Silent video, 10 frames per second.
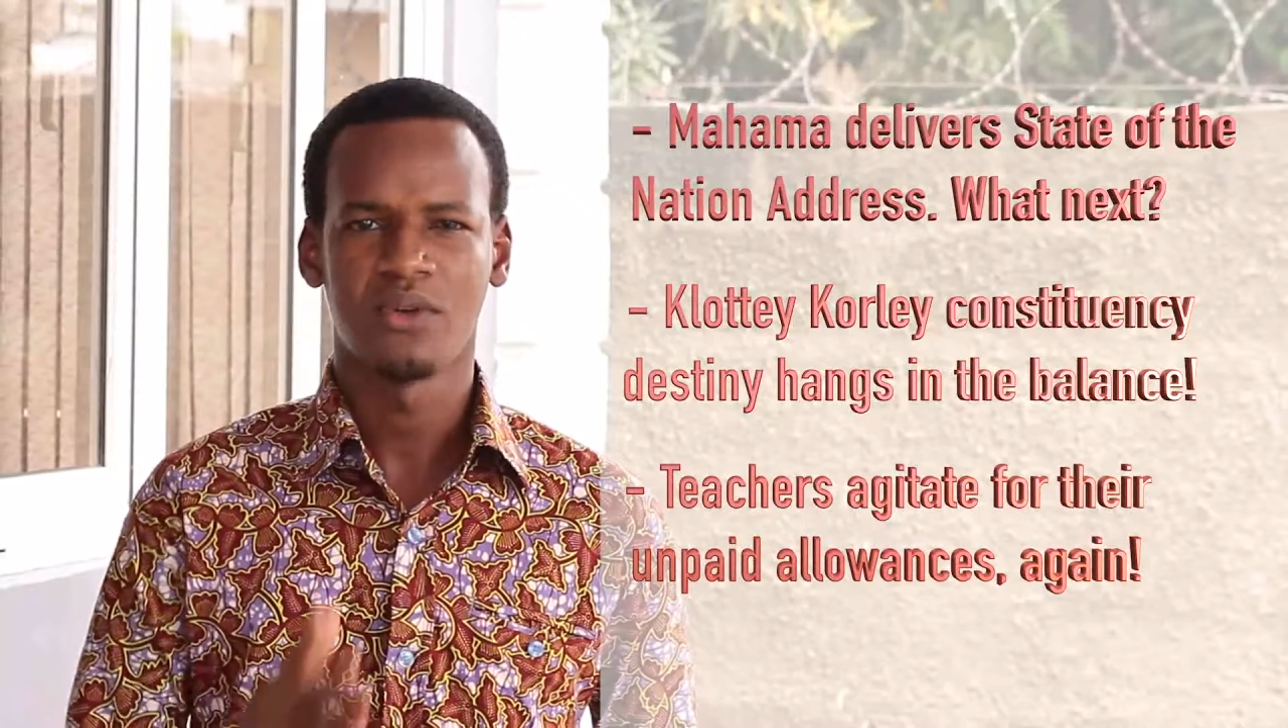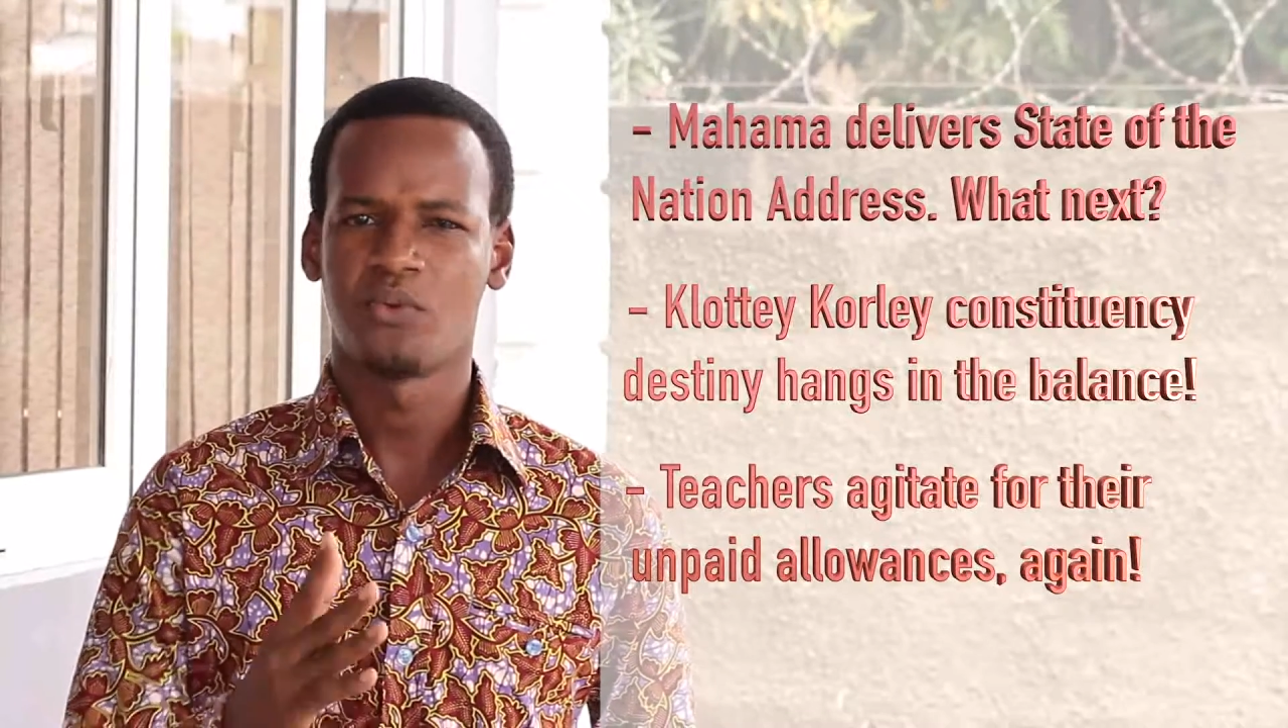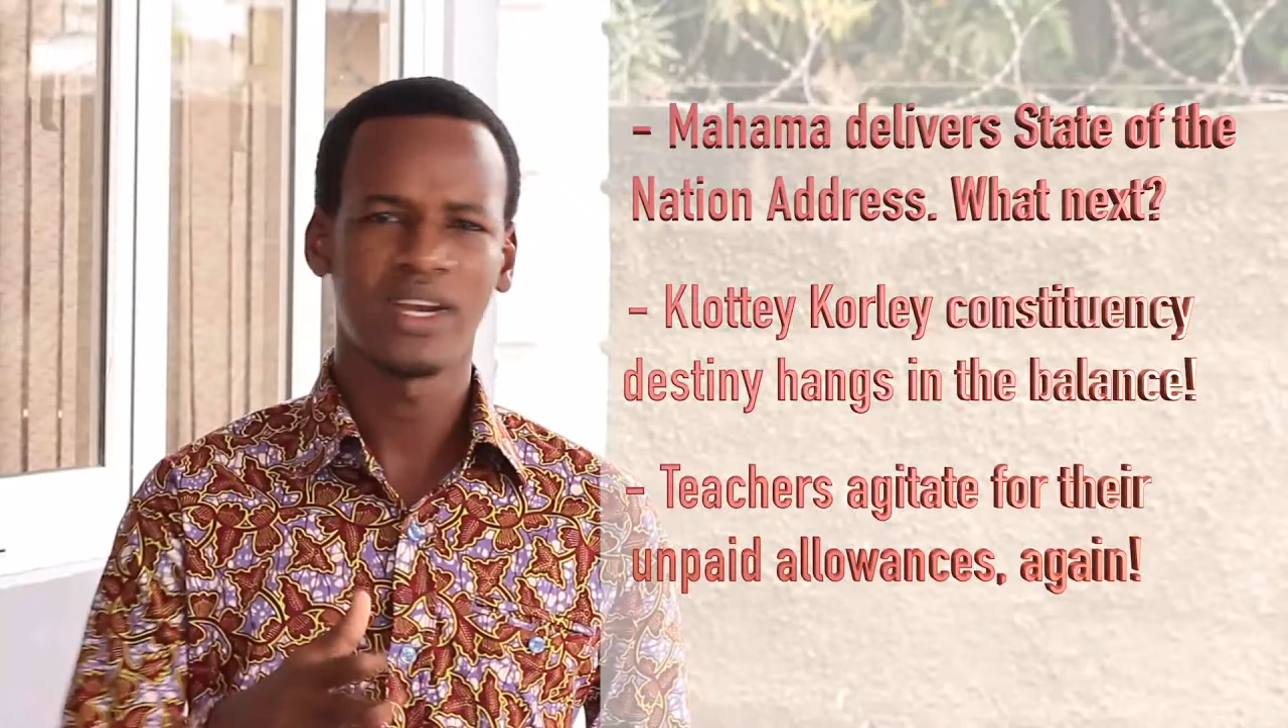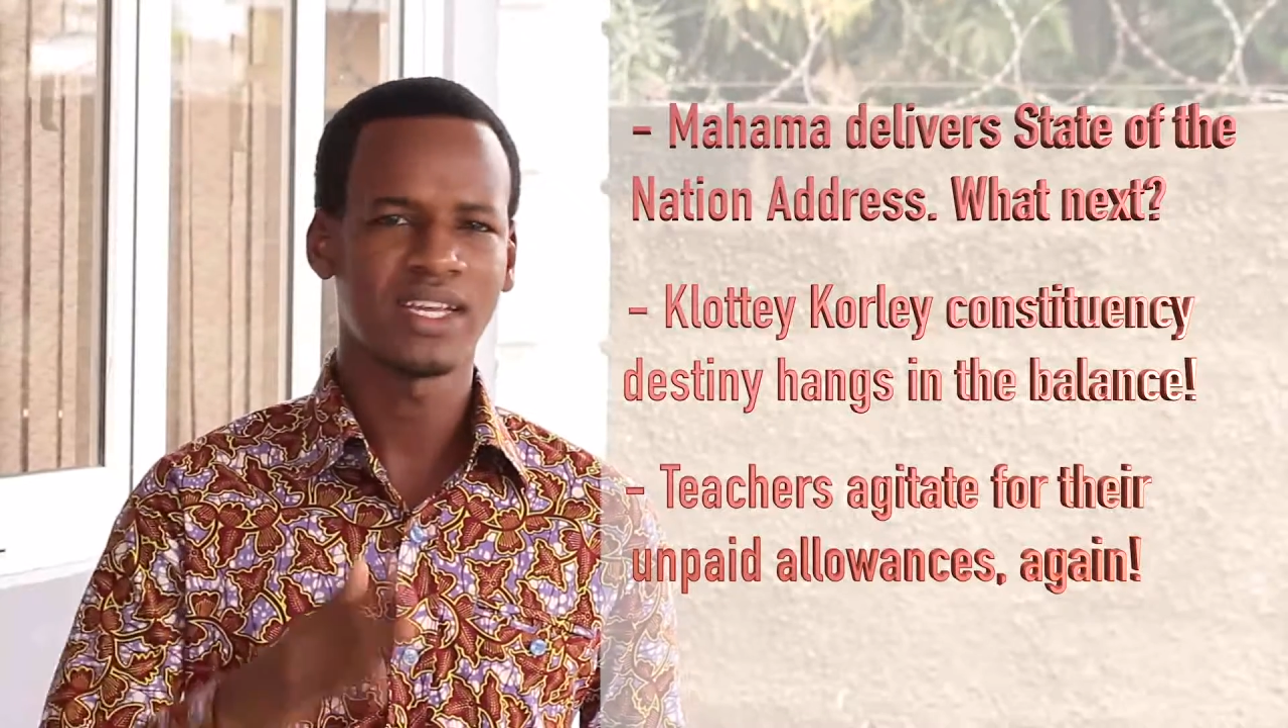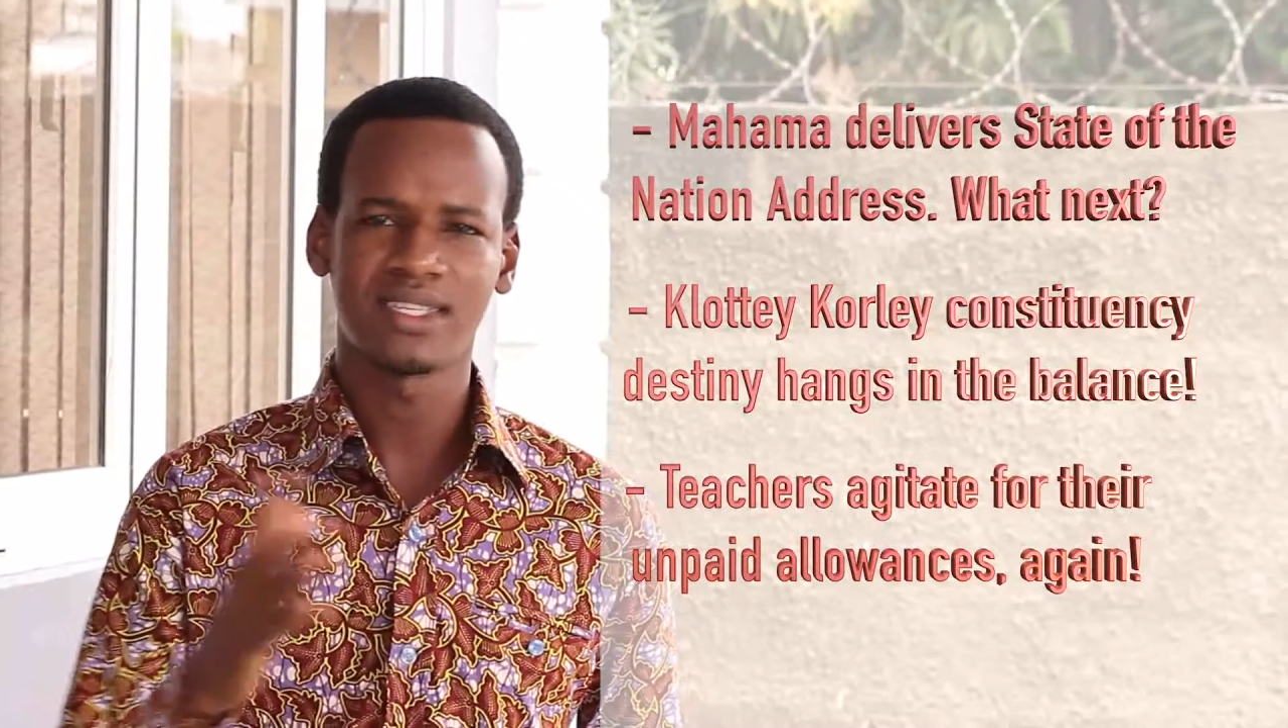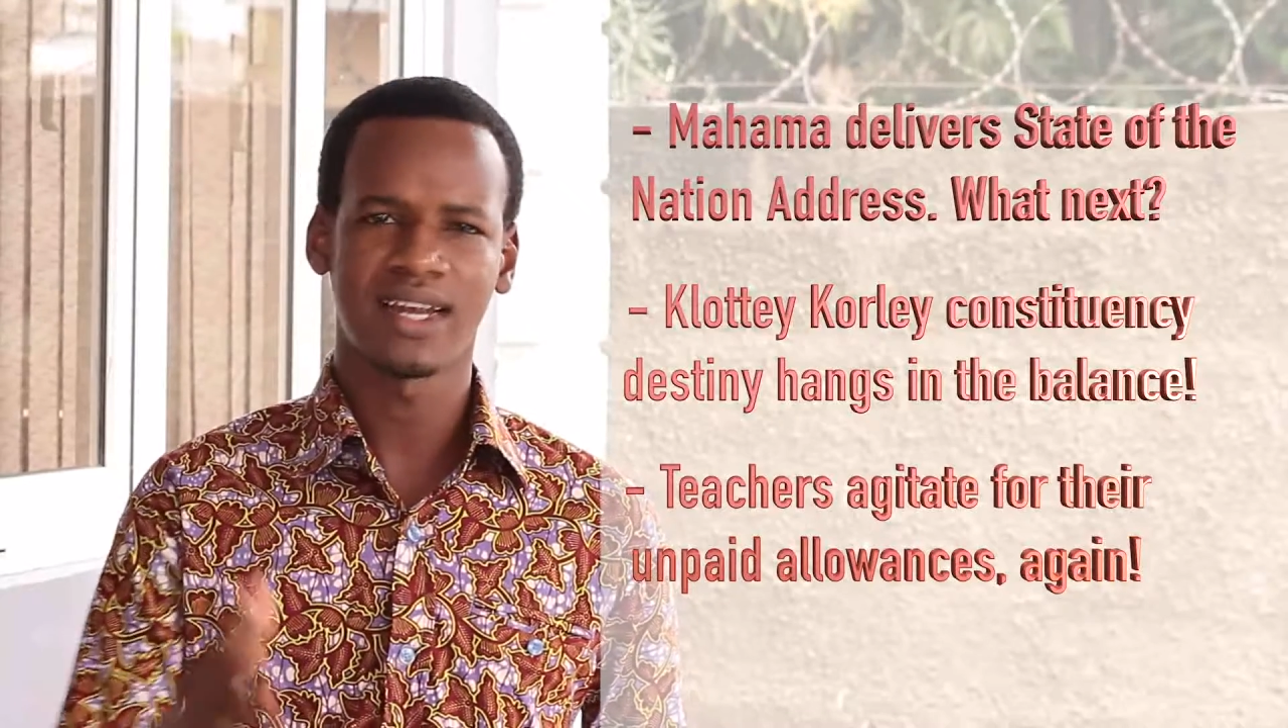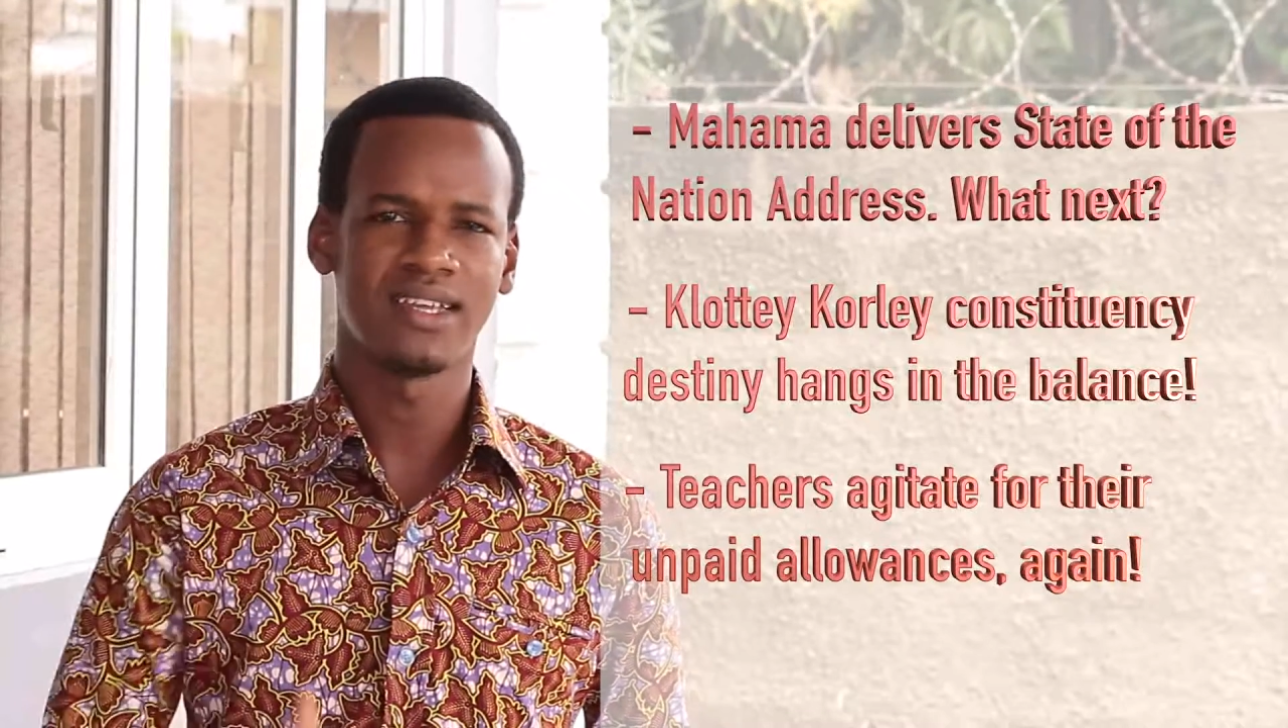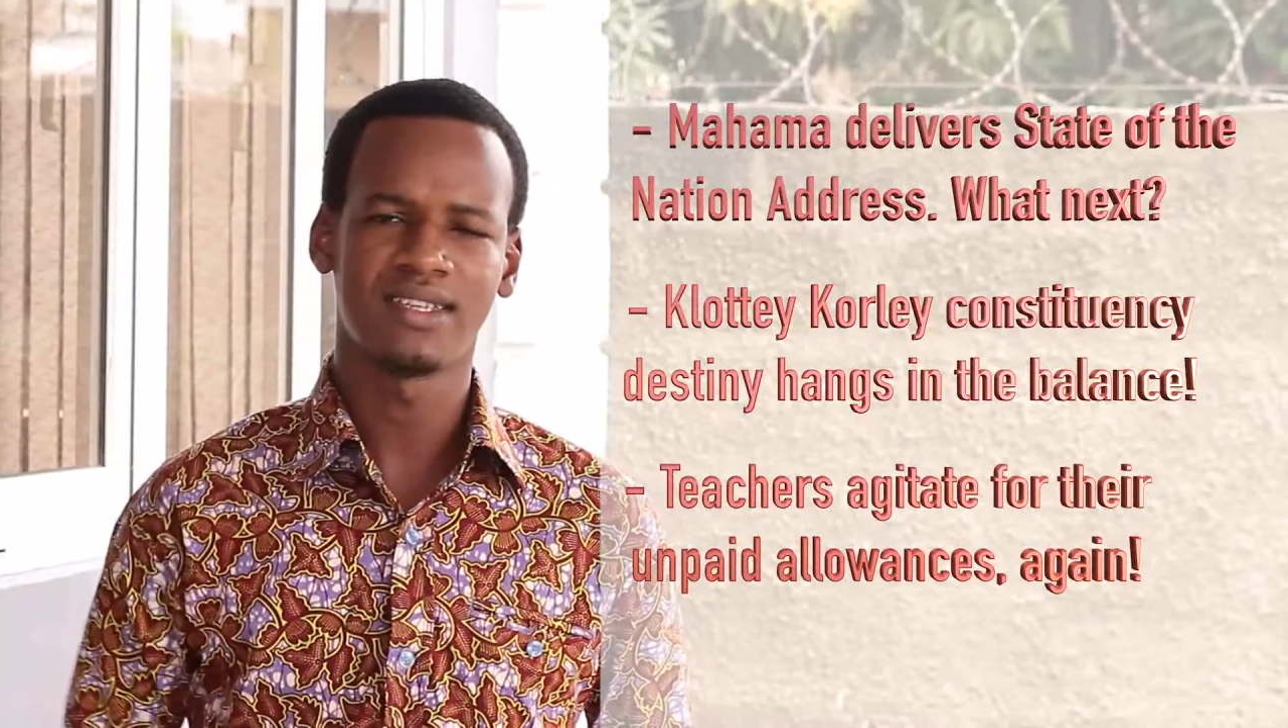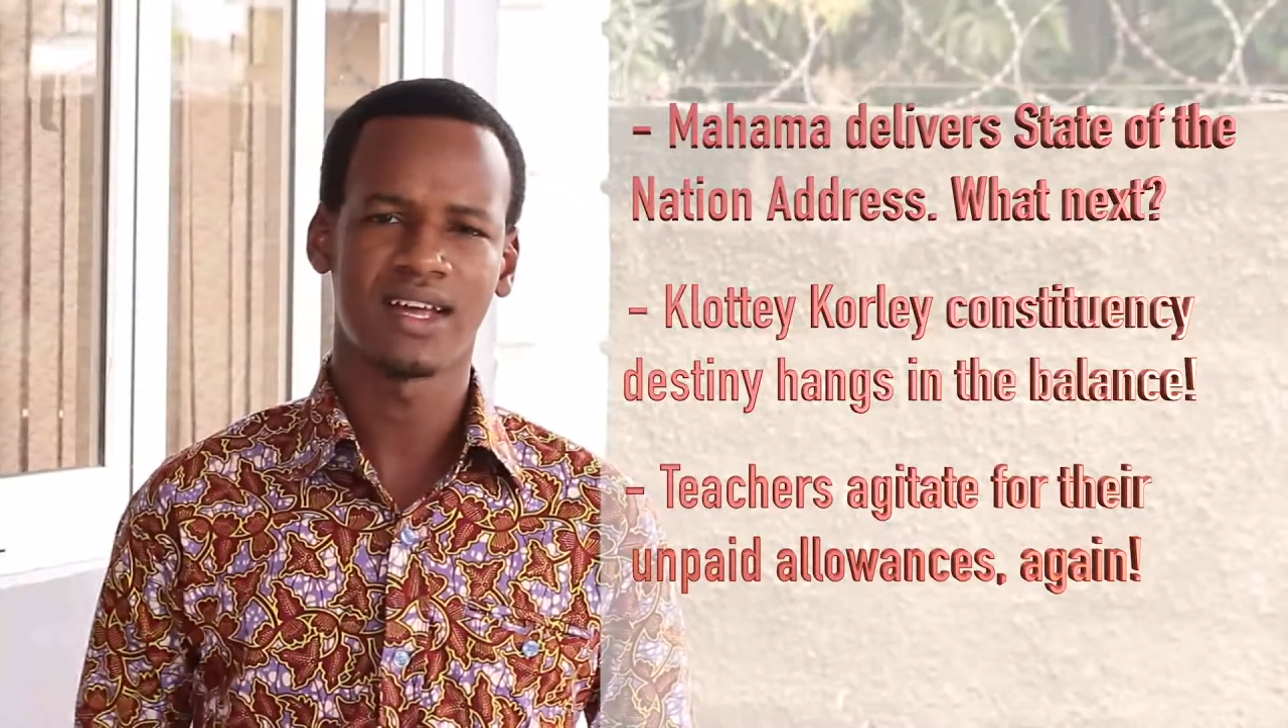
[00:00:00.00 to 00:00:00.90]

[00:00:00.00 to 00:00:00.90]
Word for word: What exactly is